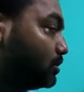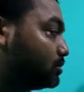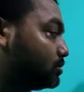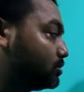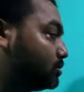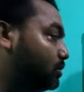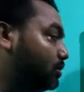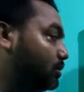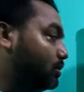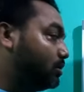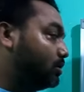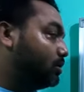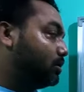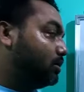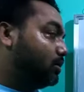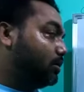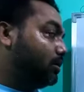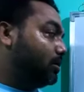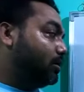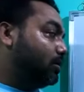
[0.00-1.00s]

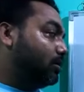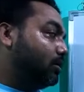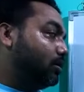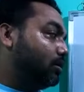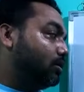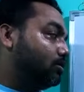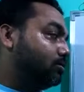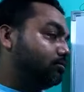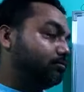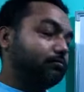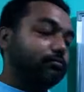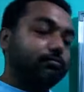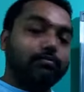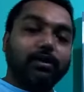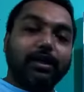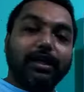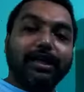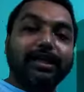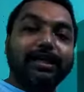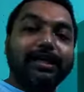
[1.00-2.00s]
So
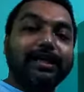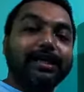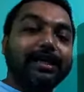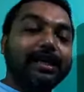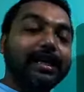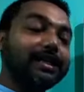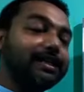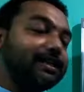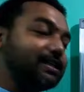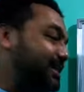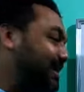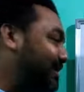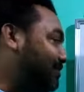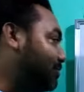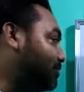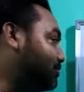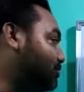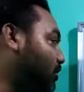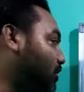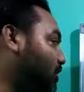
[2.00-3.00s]
in India, this
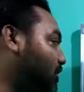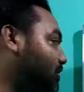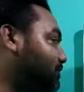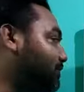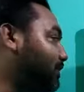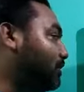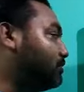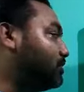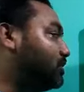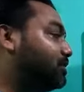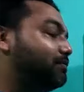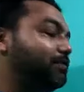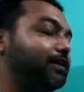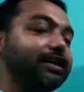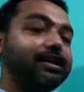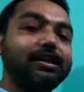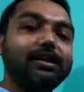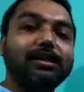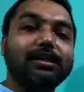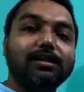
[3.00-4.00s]
type of soil is found in
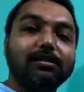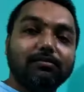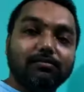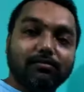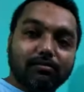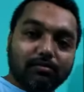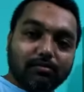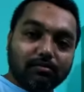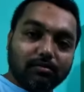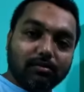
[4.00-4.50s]
very